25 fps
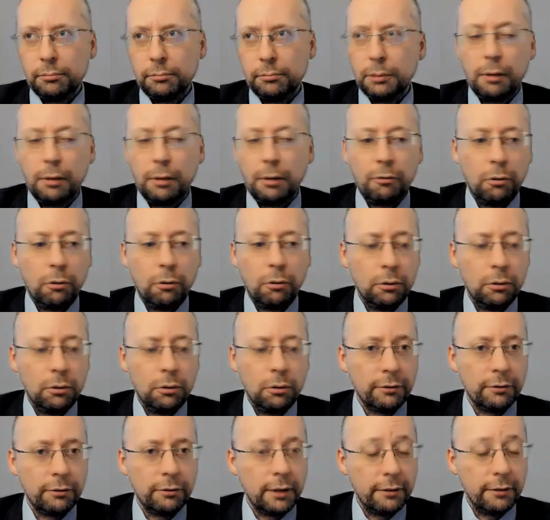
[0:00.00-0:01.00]
above all or
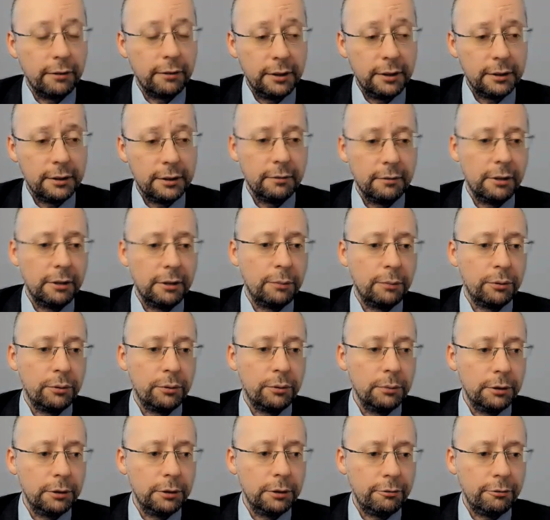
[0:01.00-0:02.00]
something like this, very
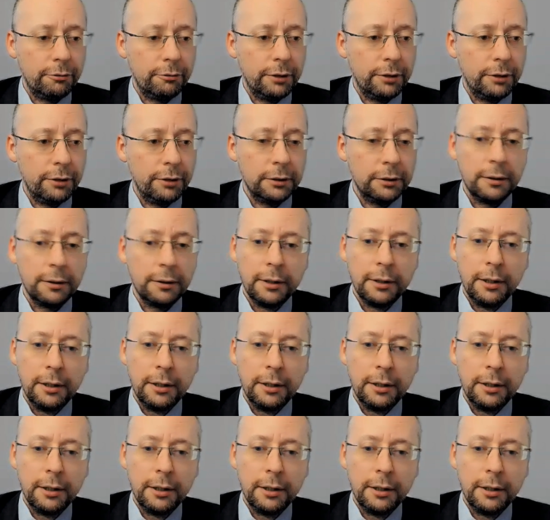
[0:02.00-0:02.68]
primitive things.